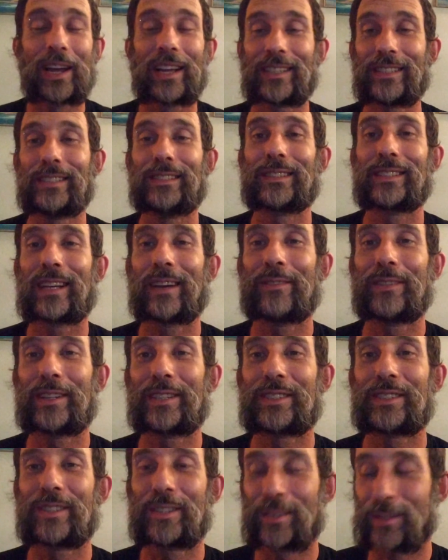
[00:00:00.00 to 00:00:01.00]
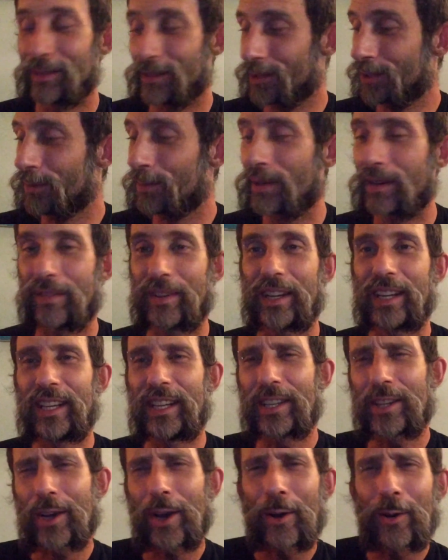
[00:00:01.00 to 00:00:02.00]
1972. A little bit of an
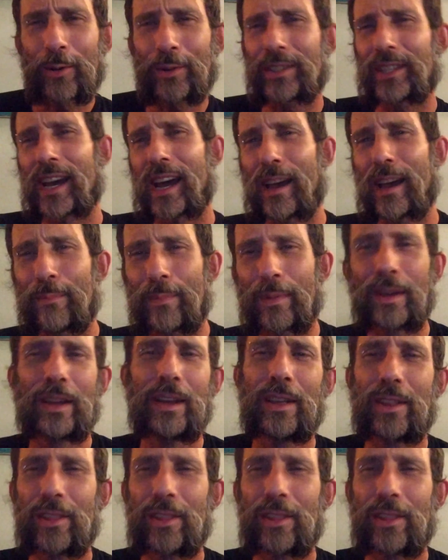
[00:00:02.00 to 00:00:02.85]
eco type